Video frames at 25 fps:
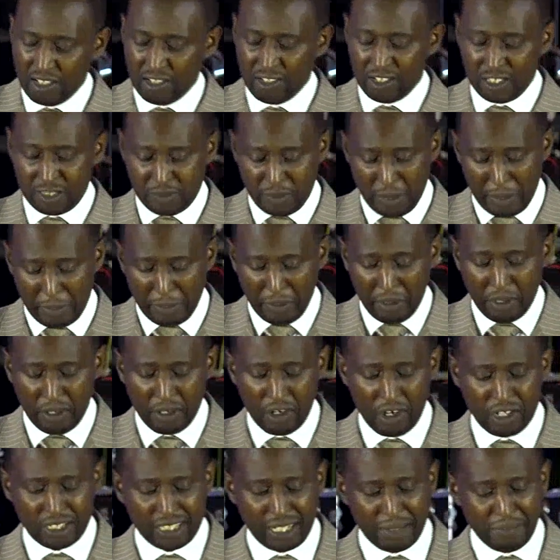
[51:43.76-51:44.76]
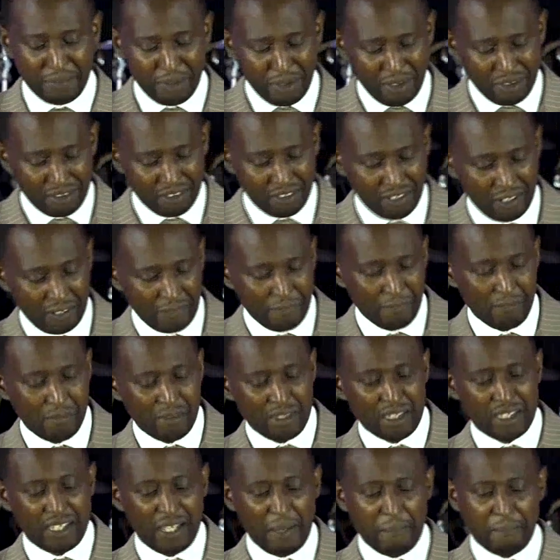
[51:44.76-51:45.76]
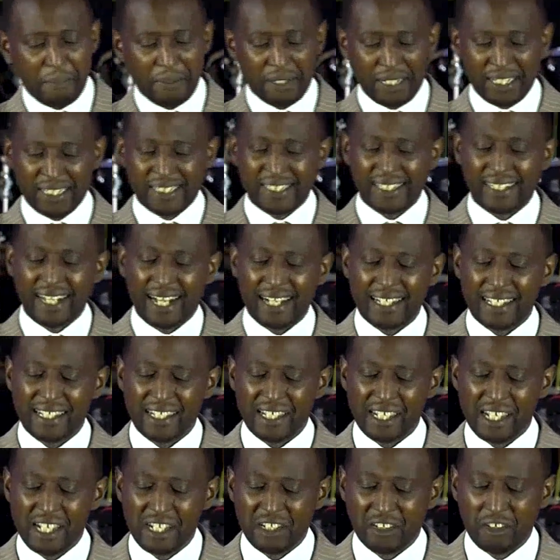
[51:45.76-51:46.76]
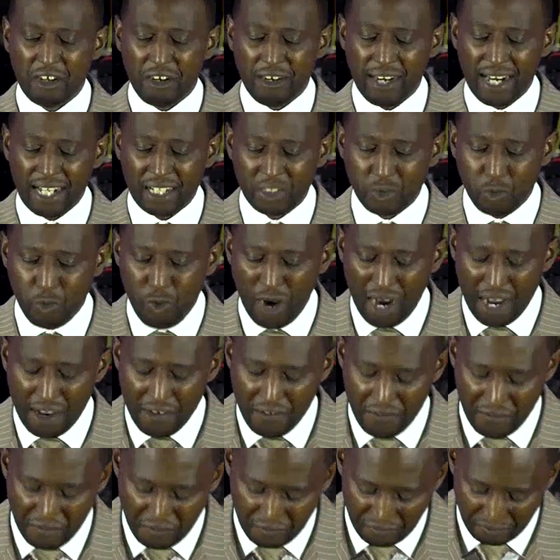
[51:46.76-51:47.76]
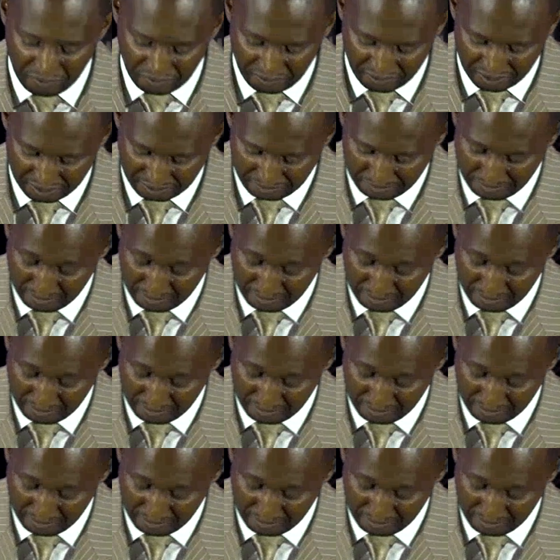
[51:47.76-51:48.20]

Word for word: these people wrote a book, The Politically Incorrect Wife.